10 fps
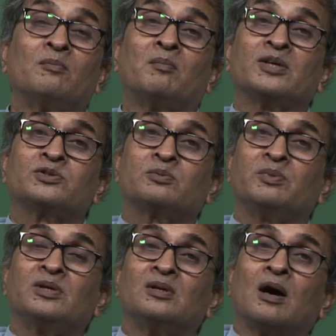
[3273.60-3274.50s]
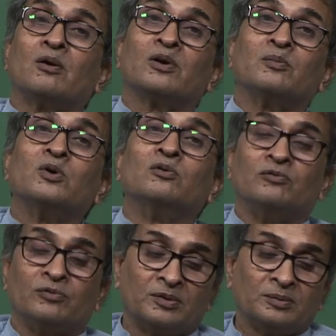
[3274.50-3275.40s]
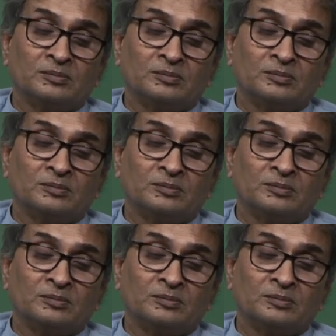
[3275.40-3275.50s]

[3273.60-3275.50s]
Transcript: must be now removed.